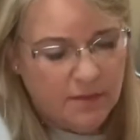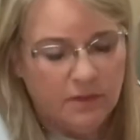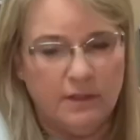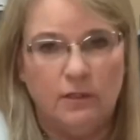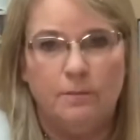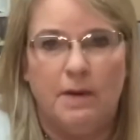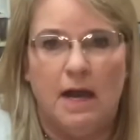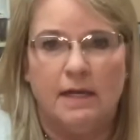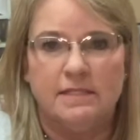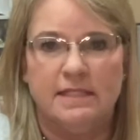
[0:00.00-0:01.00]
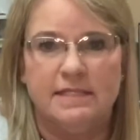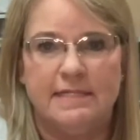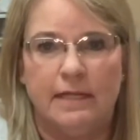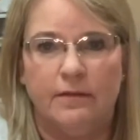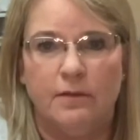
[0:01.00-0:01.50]
the little box that's
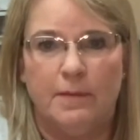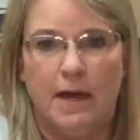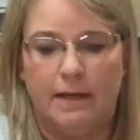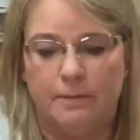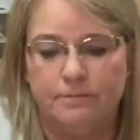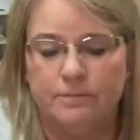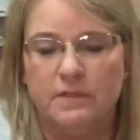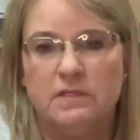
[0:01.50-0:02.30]
down on the bottom.